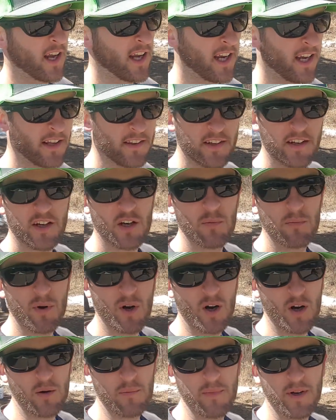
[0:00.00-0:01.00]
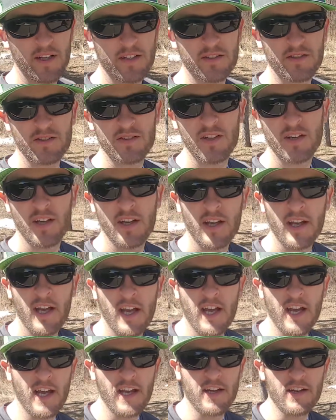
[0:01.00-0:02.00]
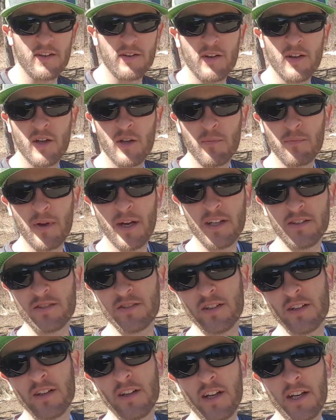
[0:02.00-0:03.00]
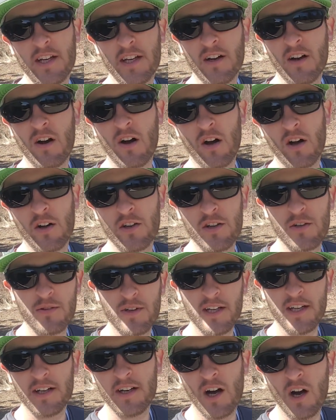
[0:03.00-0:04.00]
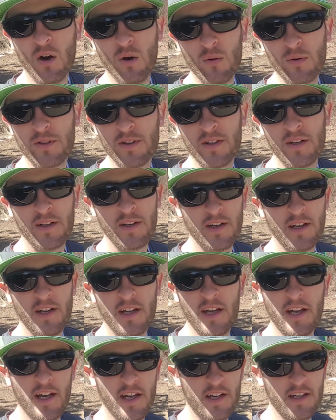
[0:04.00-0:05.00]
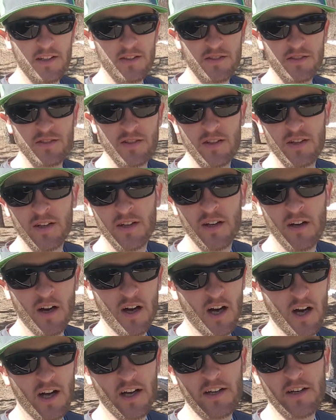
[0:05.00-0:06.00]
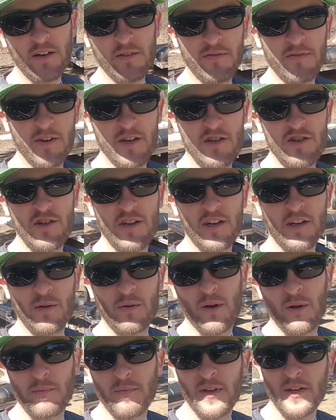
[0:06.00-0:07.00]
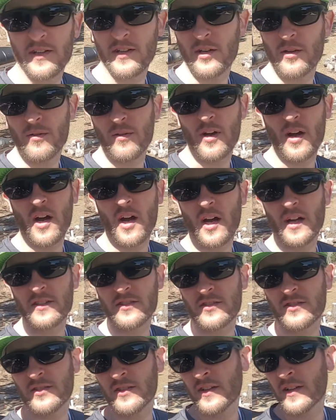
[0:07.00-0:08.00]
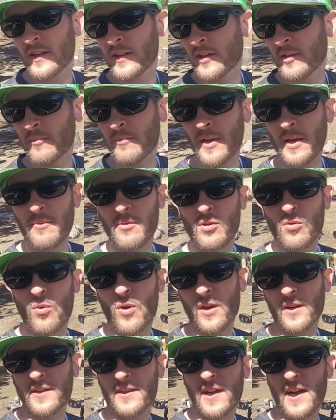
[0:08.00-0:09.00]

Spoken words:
in the compartments, and basically all you need out is your fishing equipment, your rods, maybe one